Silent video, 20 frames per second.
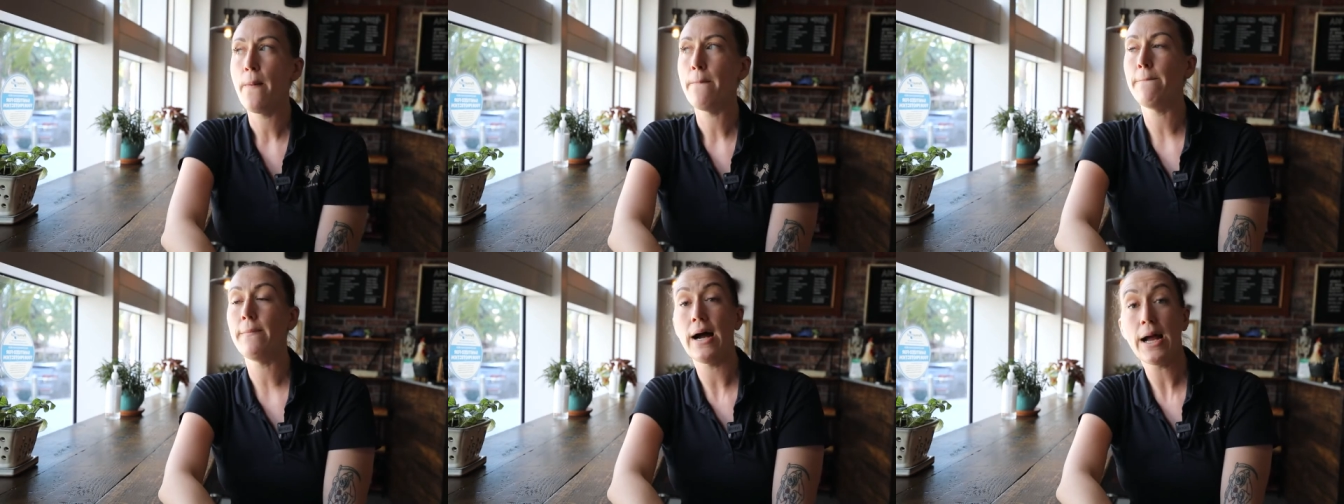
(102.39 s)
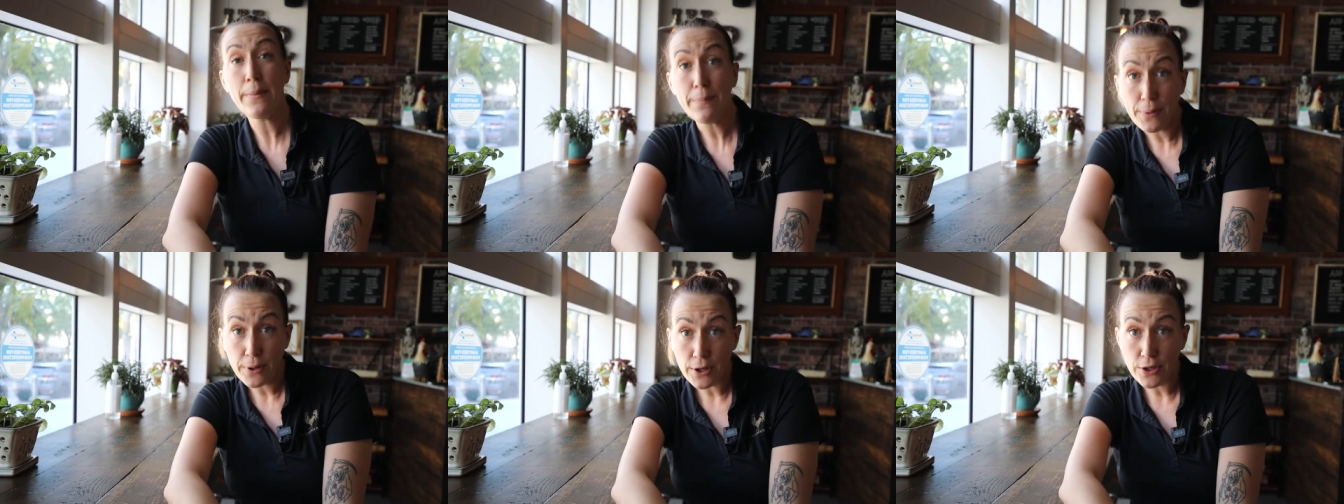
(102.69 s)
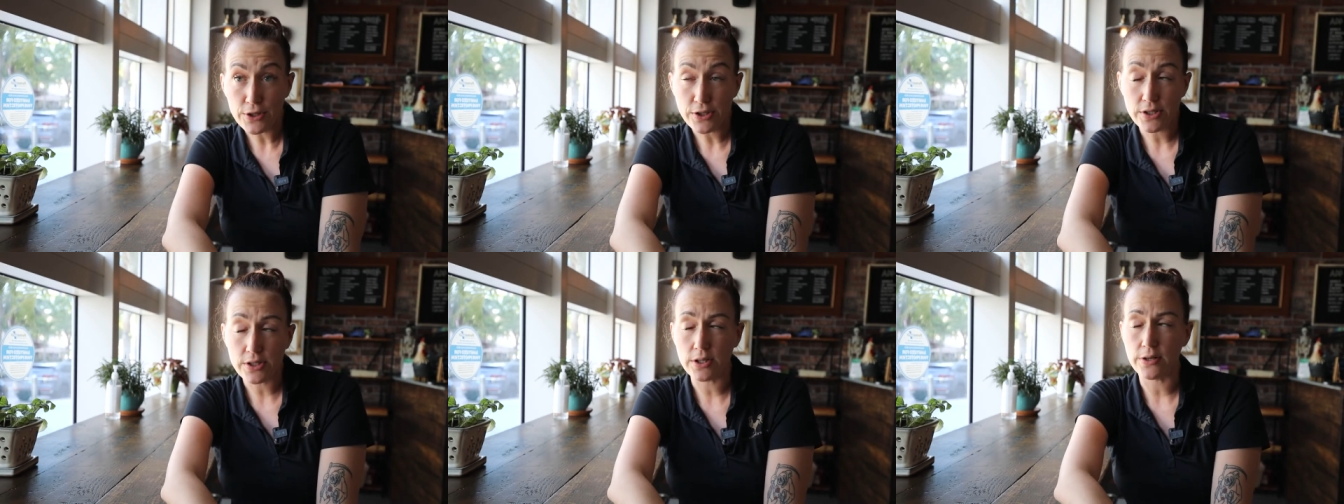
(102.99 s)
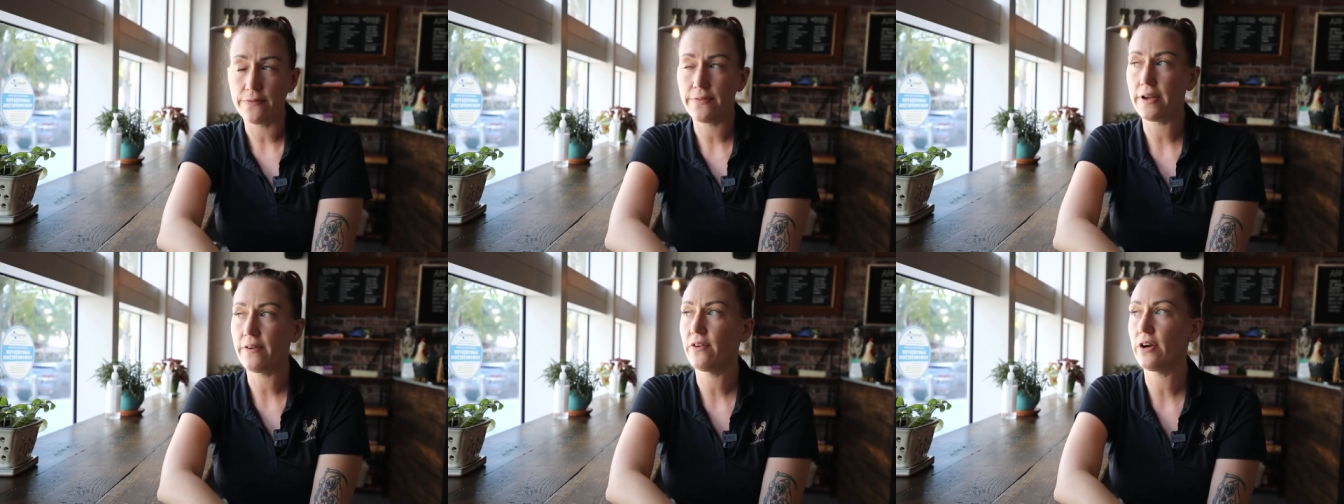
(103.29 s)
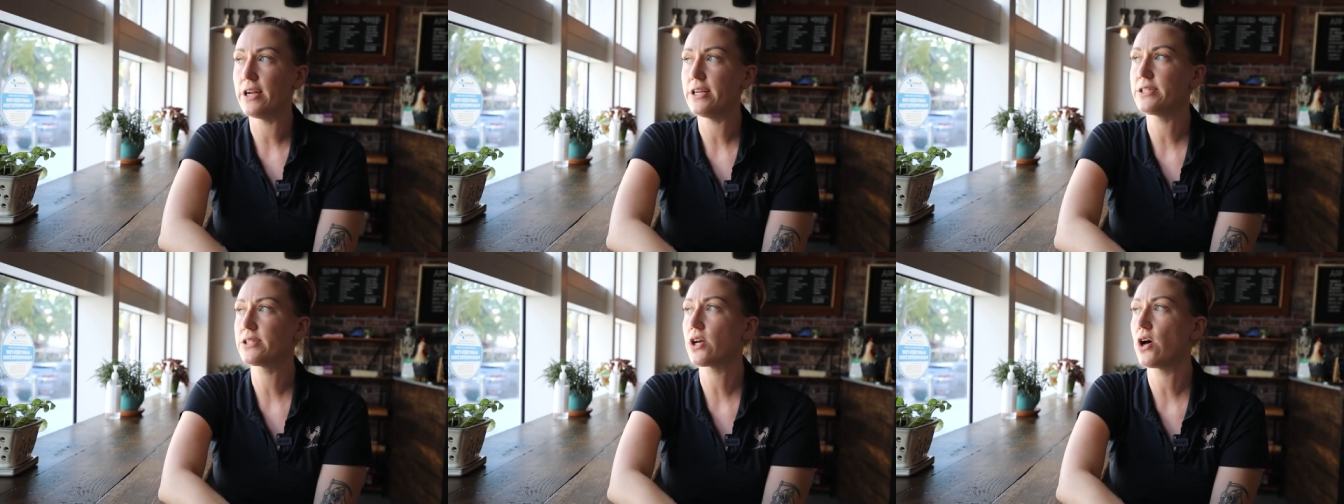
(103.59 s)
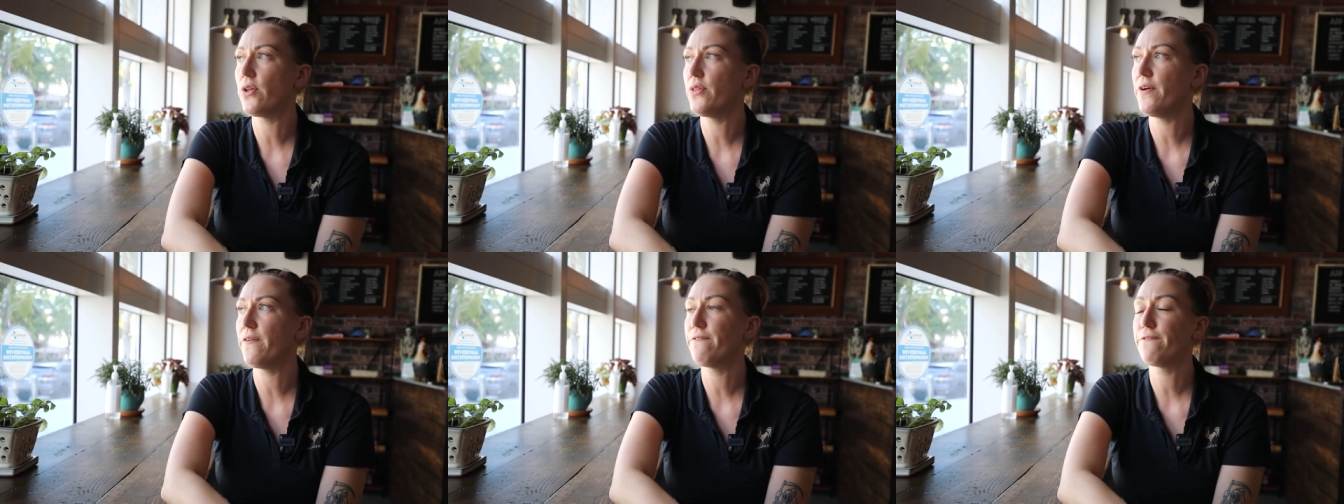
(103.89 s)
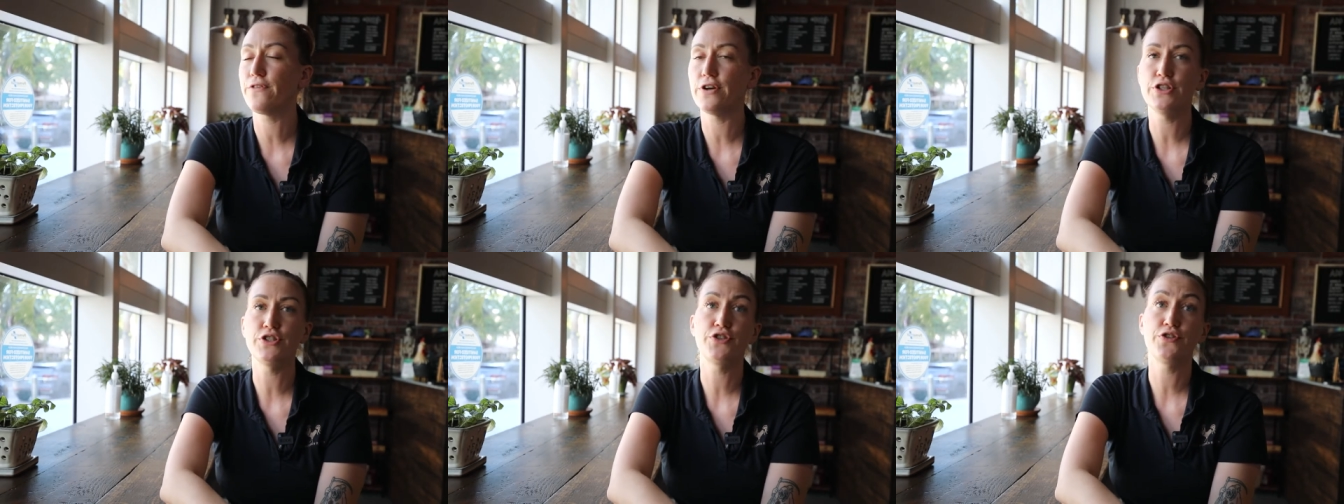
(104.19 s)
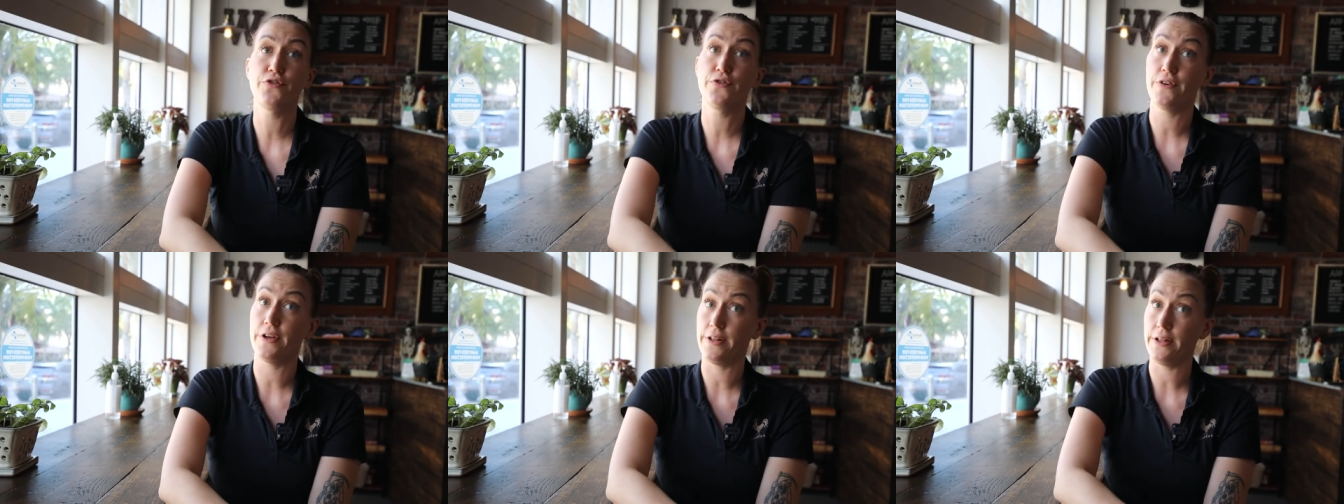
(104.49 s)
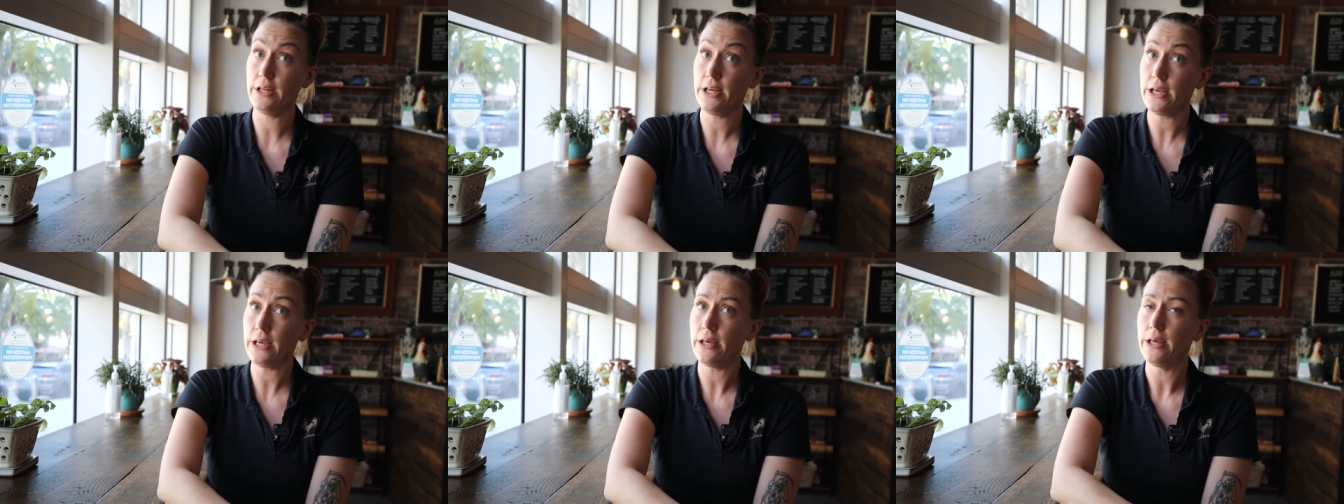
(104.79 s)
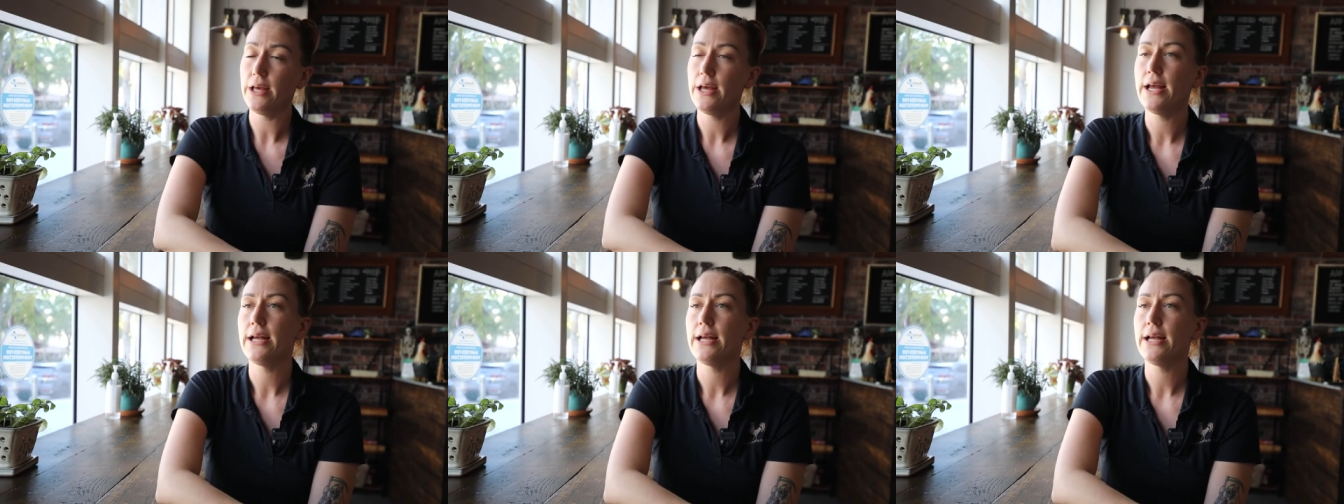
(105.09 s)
My personal favorite is called the French Philly.